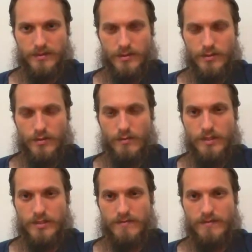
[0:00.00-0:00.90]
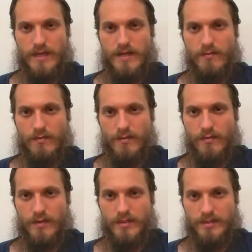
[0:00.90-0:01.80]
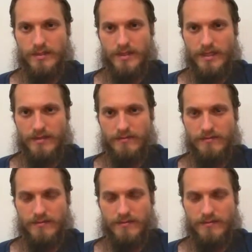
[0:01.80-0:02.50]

So much of getting what we want in life